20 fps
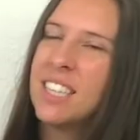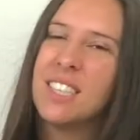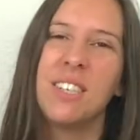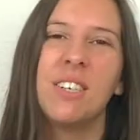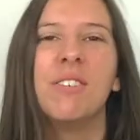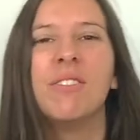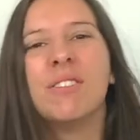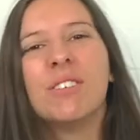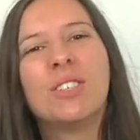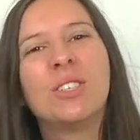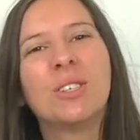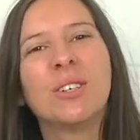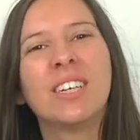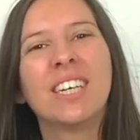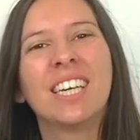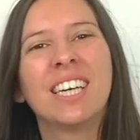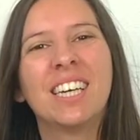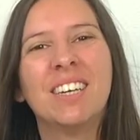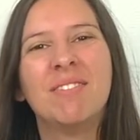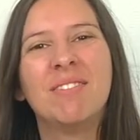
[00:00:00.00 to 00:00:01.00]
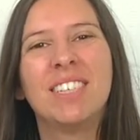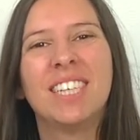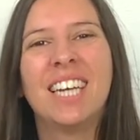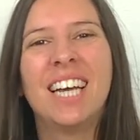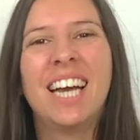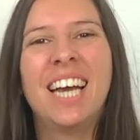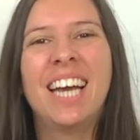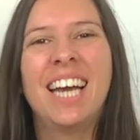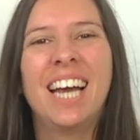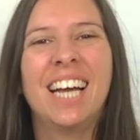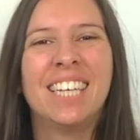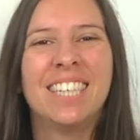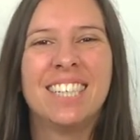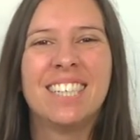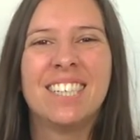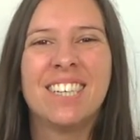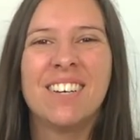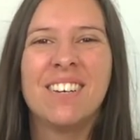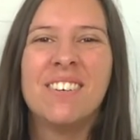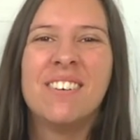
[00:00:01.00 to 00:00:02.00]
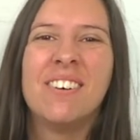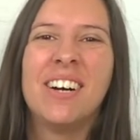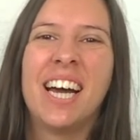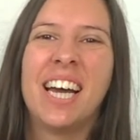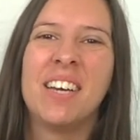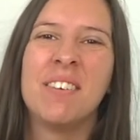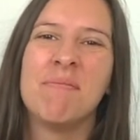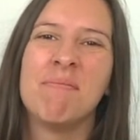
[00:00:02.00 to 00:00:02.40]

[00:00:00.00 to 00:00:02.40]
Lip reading: you for joining him today, and so do I.